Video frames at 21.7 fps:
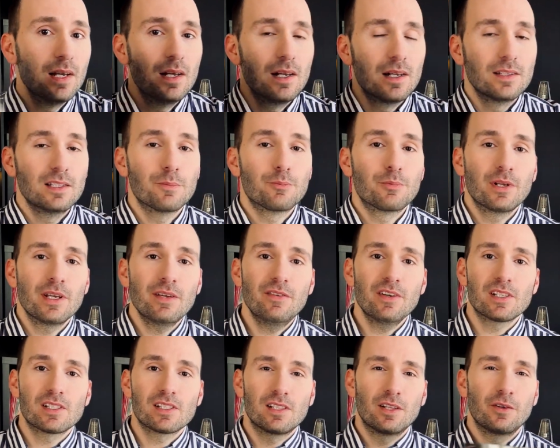The
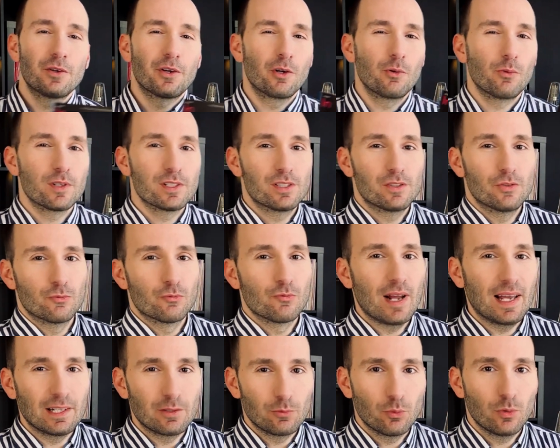previous logo was the
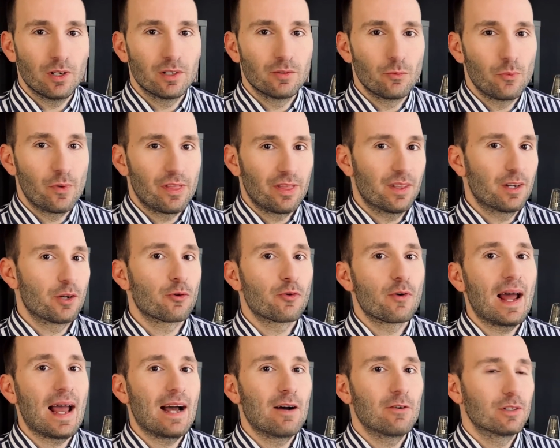red one with the
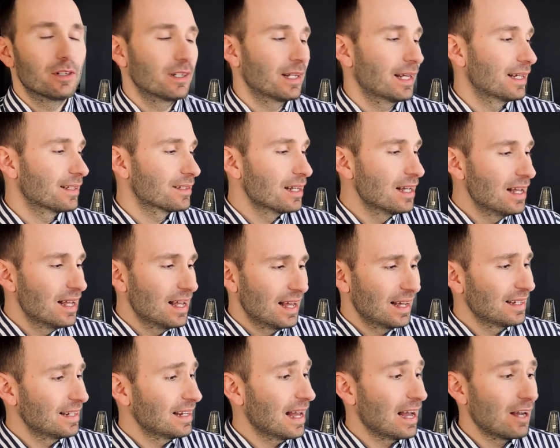crown on it,
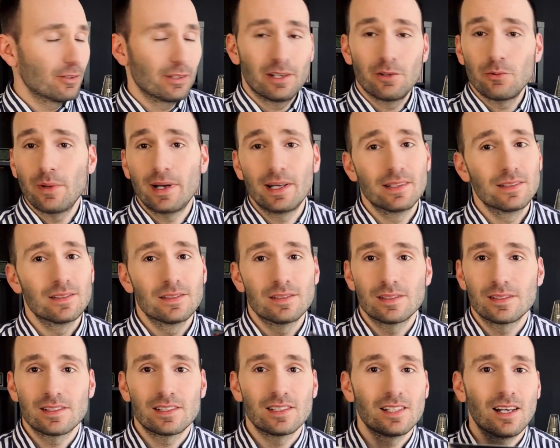and now they went
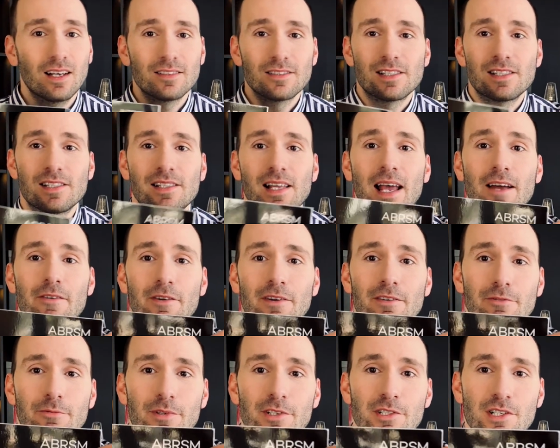sans
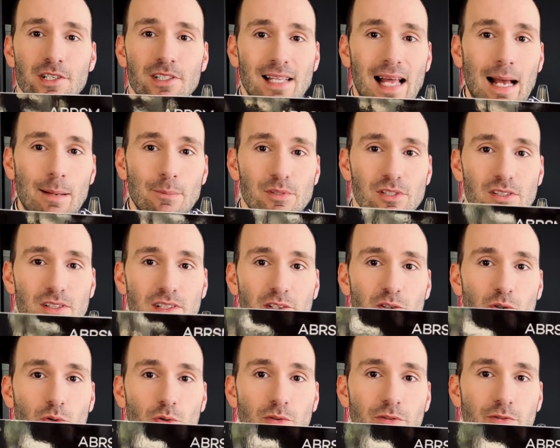serif, which is absolutely
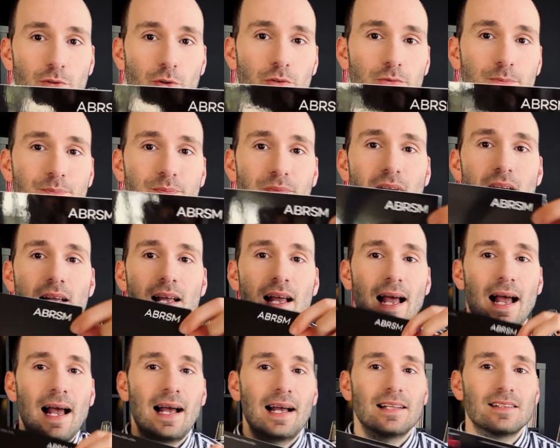awful.
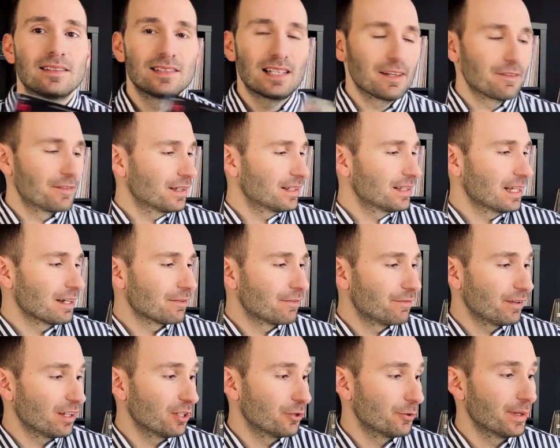And I think they're
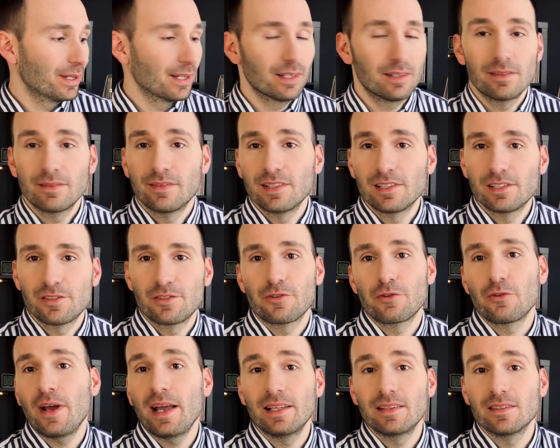following this
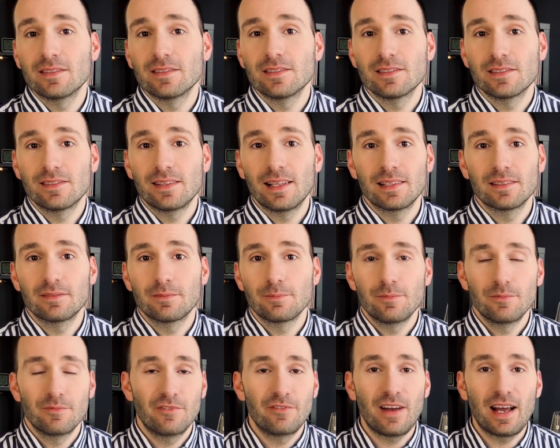trend that
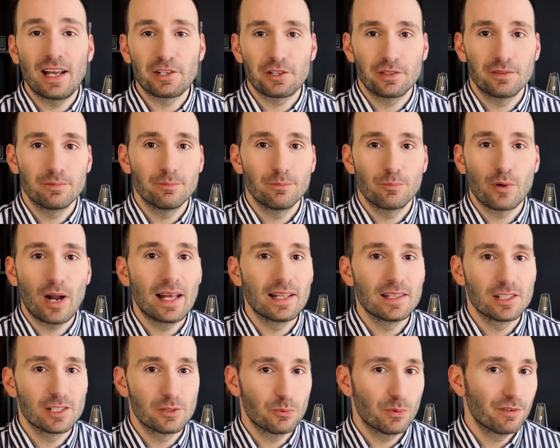fashion
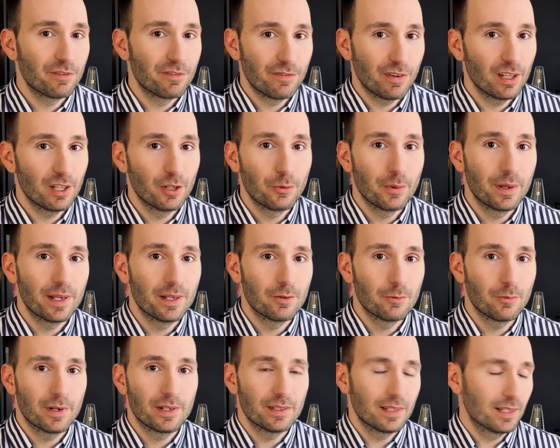brands were following,
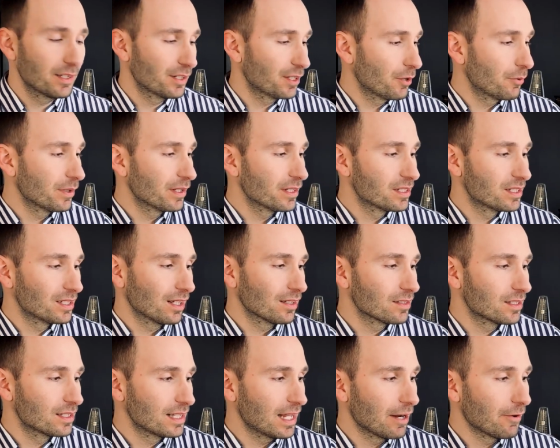where they're going
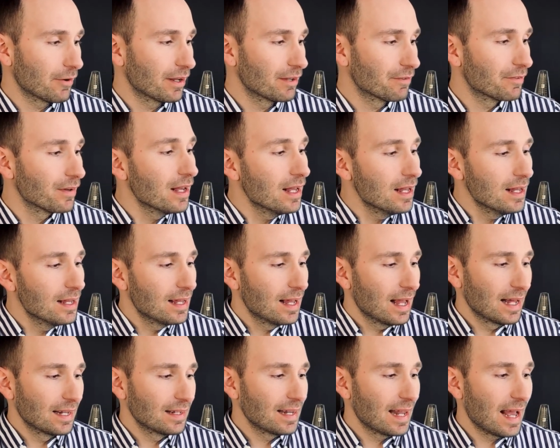sans serif,
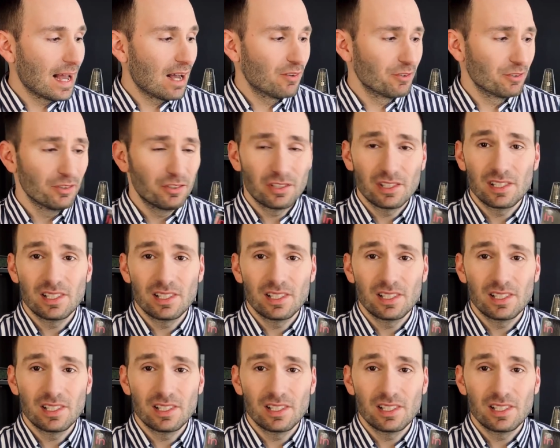and now you just